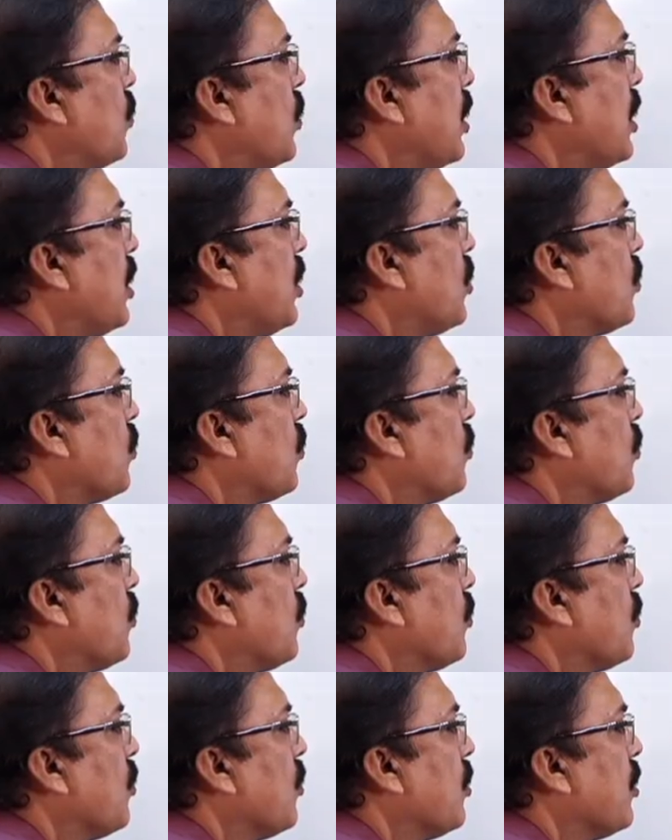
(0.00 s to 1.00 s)
into
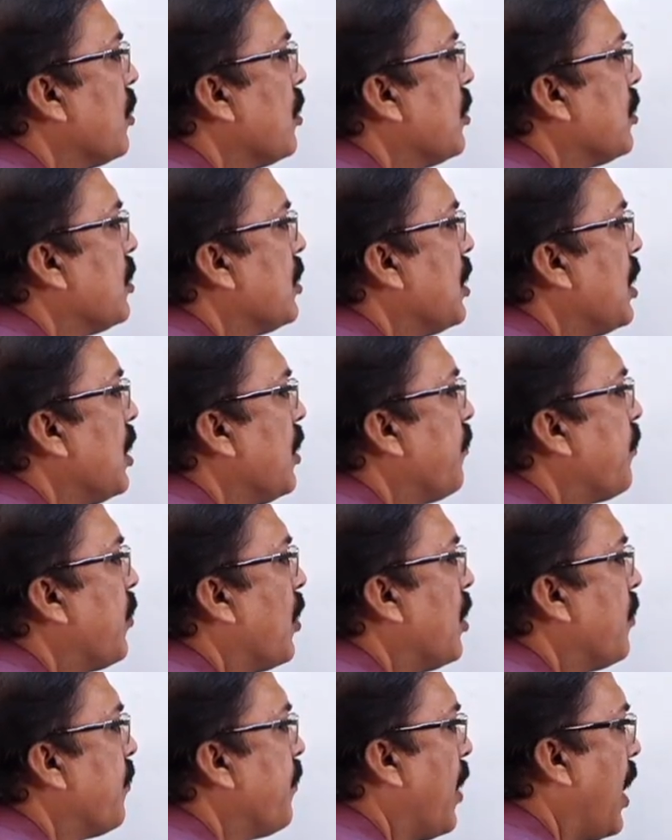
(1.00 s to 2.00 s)

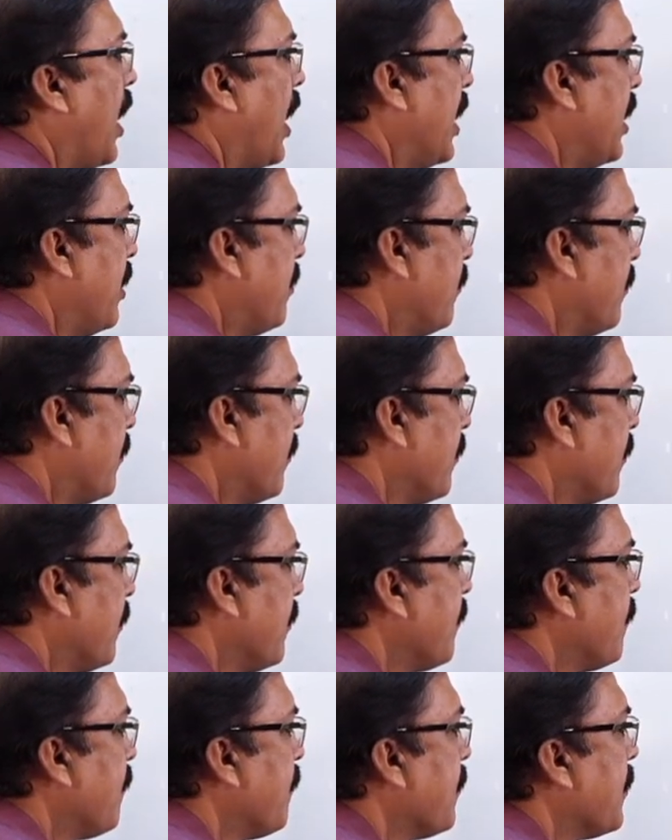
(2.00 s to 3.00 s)
3.5,
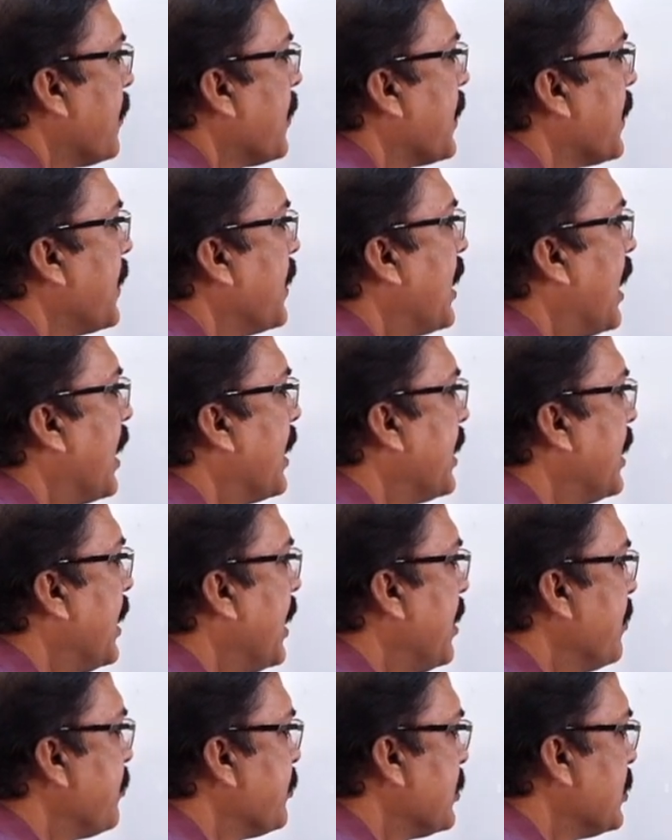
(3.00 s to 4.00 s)
that
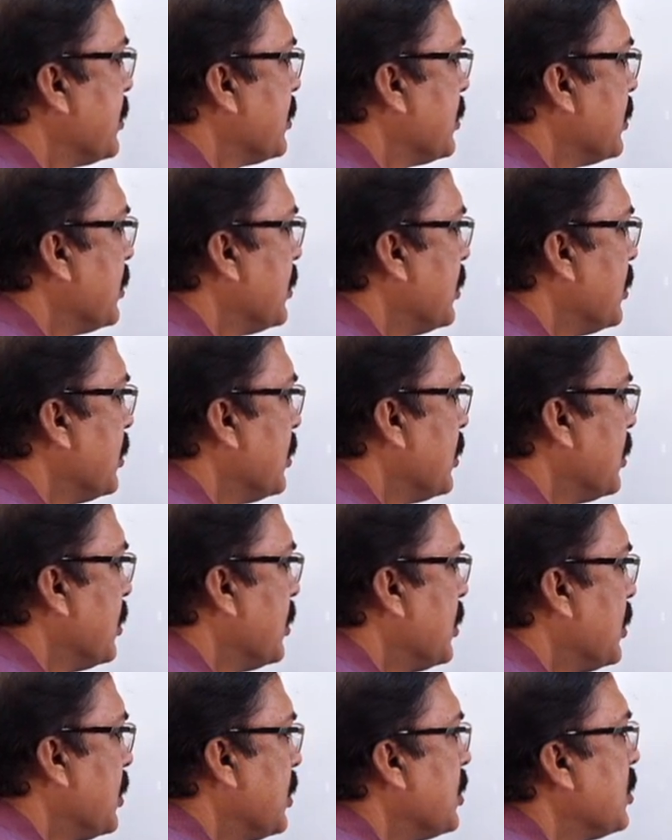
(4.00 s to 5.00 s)
gives
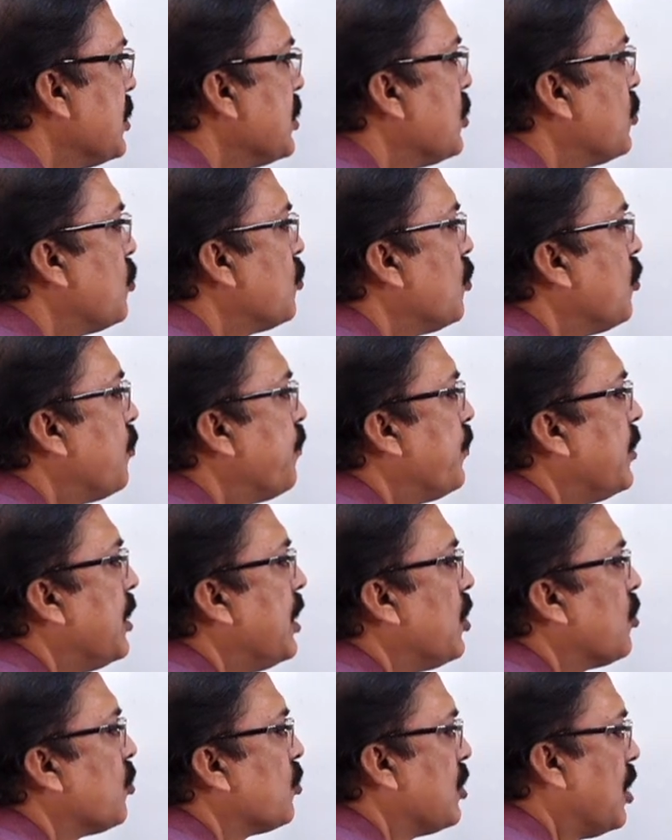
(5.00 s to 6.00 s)
2
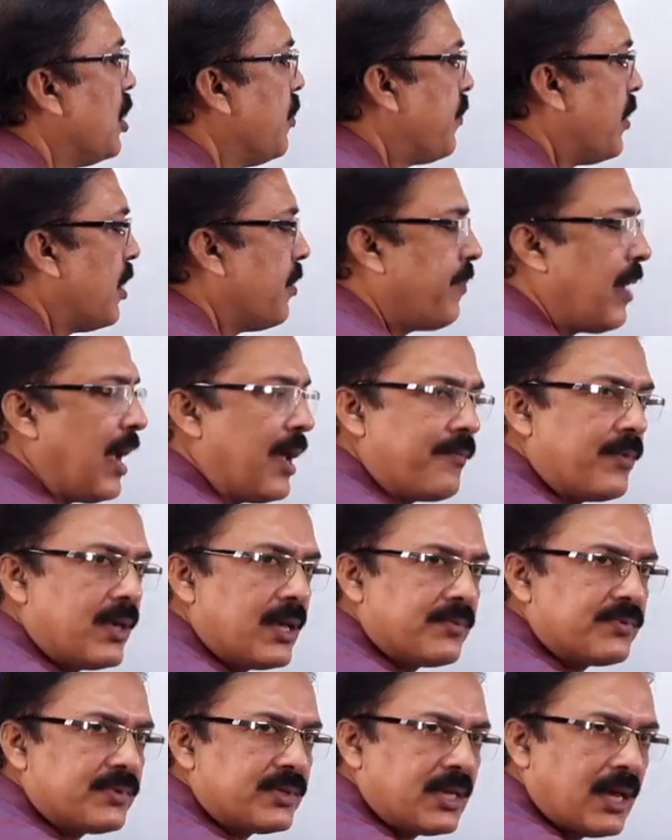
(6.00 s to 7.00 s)
into 3.5
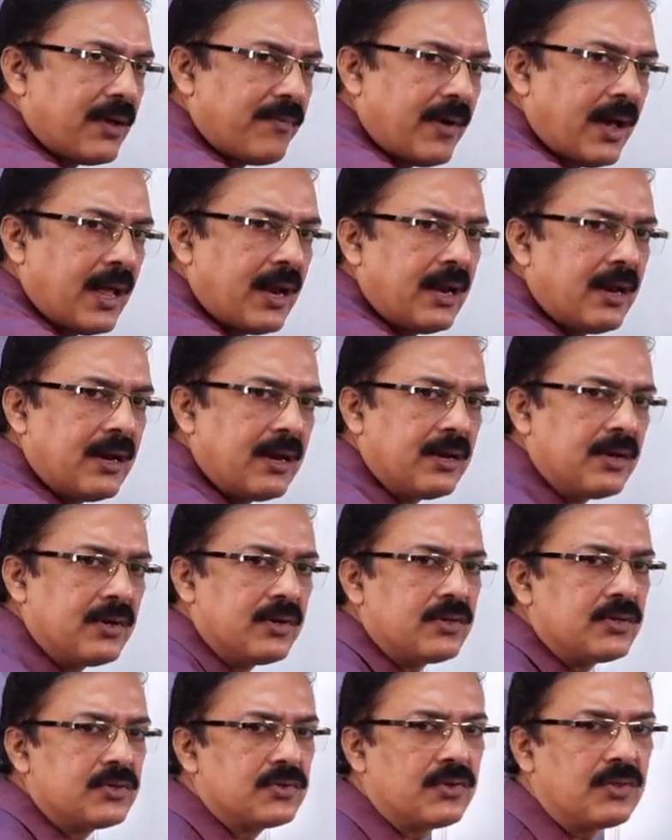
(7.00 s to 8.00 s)
gives 7.
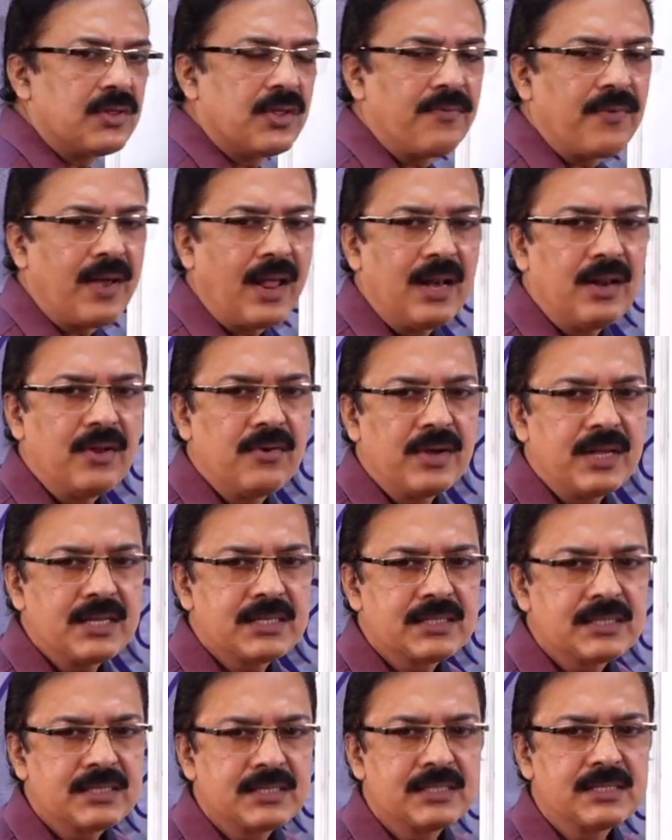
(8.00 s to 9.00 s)
So the value
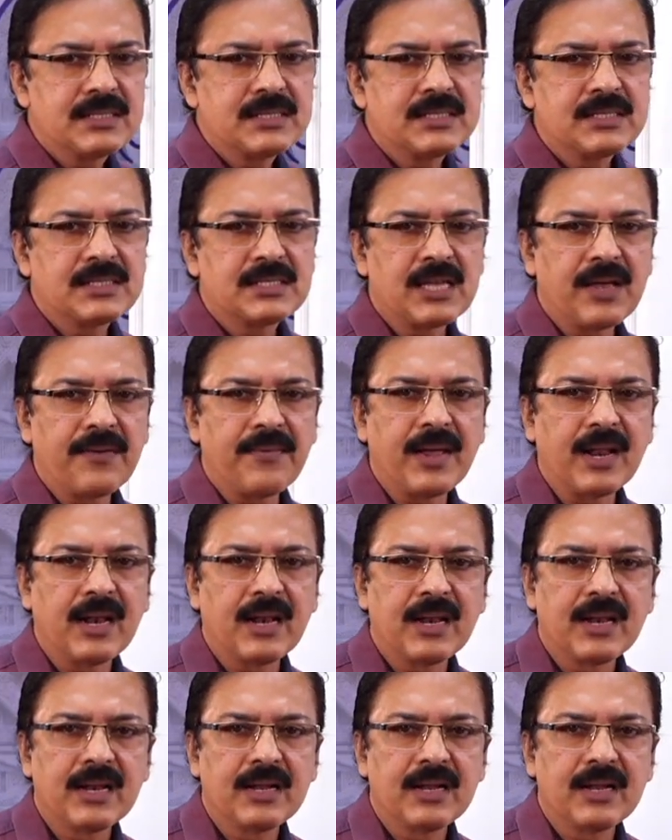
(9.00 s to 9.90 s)
is 7.